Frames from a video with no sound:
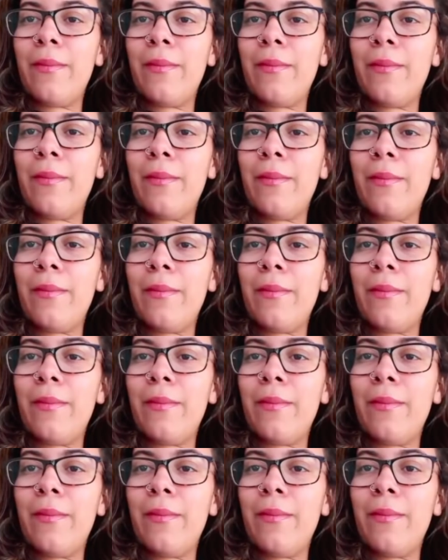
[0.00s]

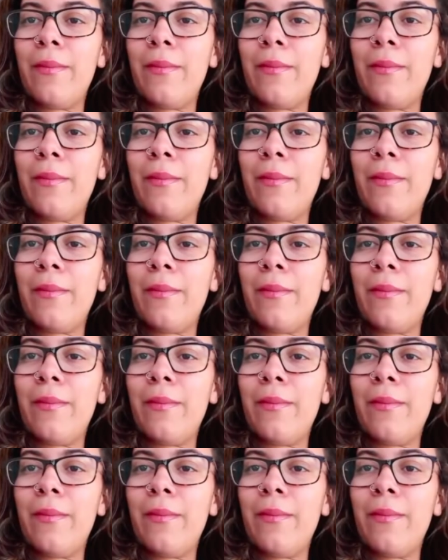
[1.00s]

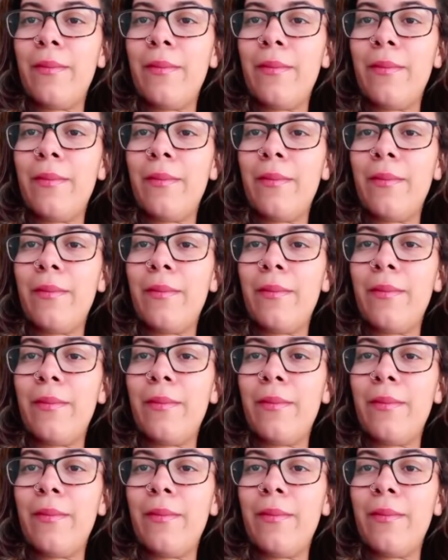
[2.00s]

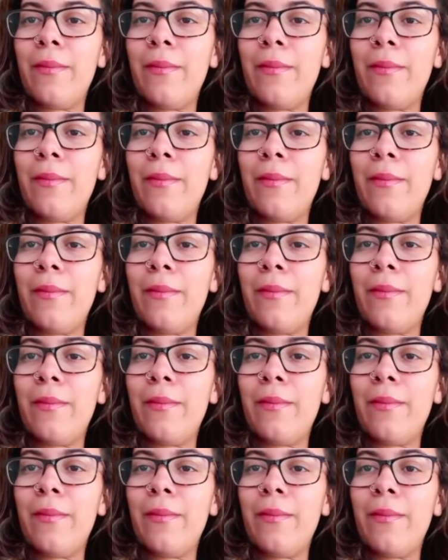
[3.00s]

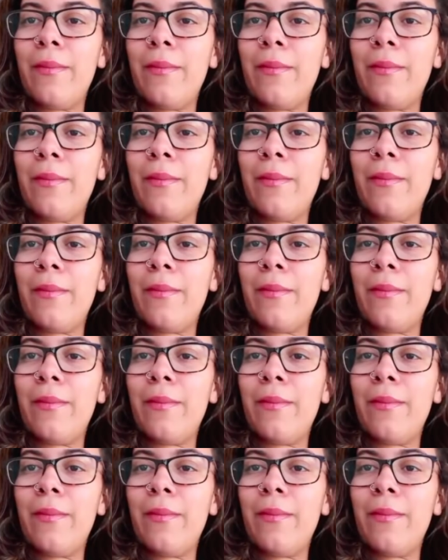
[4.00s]
(not speaking)